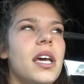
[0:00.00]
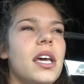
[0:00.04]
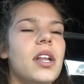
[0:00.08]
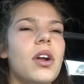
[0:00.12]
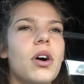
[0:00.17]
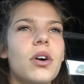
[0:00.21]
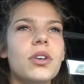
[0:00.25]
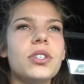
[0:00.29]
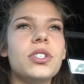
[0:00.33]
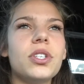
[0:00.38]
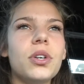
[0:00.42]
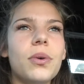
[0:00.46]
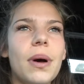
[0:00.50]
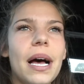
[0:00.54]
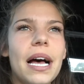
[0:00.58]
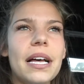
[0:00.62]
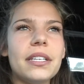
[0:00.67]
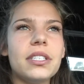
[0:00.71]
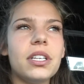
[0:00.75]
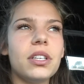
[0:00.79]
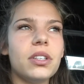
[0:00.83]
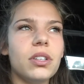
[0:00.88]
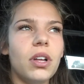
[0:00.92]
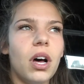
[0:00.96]
It also
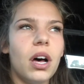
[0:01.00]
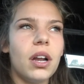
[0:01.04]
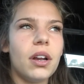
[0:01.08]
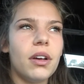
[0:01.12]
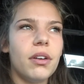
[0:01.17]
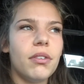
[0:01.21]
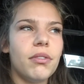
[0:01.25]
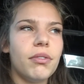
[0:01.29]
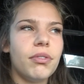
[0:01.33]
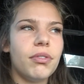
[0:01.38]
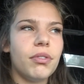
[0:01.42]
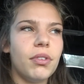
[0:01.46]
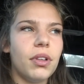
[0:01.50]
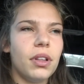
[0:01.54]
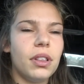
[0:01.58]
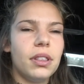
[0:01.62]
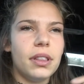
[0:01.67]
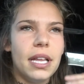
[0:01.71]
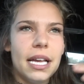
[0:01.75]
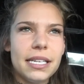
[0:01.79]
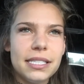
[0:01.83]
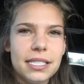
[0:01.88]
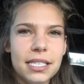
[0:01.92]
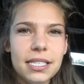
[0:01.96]
has a lot
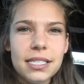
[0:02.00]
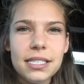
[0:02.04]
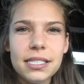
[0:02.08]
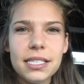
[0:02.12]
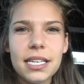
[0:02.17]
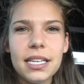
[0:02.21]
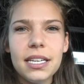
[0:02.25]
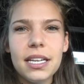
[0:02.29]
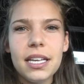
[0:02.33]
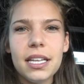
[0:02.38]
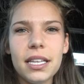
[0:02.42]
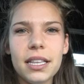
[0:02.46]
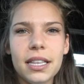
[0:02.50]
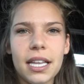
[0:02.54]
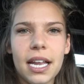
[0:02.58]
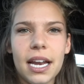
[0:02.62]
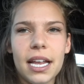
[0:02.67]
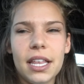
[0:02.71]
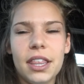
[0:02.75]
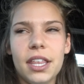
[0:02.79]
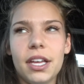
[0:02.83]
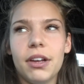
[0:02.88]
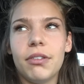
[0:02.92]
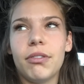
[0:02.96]
of lessons in it that
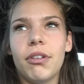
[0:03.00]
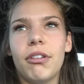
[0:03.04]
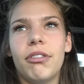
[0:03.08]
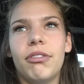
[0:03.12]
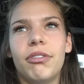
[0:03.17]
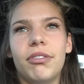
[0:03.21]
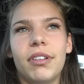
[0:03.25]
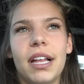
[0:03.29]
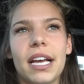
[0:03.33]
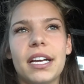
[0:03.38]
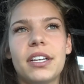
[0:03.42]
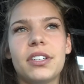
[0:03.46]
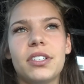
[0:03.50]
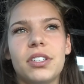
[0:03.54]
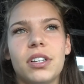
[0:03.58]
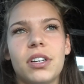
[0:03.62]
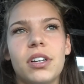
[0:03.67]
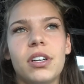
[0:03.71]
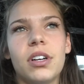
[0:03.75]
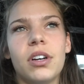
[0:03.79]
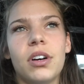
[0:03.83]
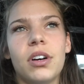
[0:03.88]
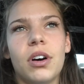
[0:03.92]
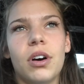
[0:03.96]
I think reflect
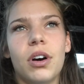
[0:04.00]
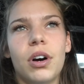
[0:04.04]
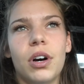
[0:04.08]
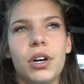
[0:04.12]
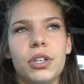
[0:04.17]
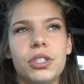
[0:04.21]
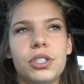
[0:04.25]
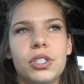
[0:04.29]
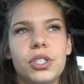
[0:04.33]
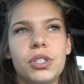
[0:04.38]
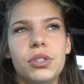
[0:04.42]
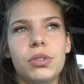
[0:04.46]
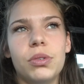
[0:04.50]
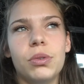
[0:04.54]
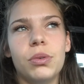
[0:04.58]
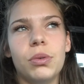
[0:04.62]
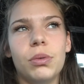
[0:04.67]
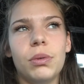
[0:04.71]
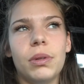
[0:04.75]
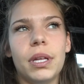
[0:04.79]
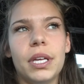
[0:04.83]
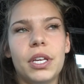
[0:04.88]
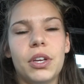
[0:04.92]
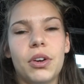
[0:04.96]
onto
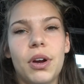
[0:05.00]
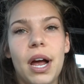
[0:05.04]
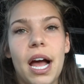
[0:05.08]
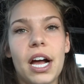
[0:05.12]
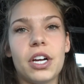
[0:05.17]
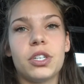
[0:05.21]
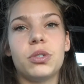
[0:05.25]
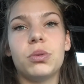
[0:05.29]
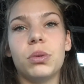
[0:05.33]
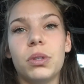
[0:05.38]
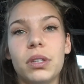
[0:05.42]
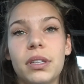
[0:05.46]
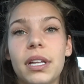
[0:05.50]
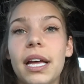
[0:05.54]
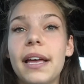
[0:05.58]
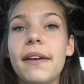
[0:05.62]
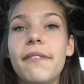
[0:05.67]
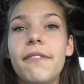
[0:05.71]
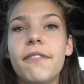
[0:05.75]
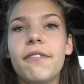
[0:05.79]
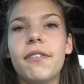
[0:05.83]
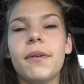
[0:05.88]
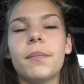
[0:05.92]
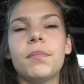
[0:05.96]
like your actual
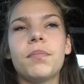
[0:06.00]
life.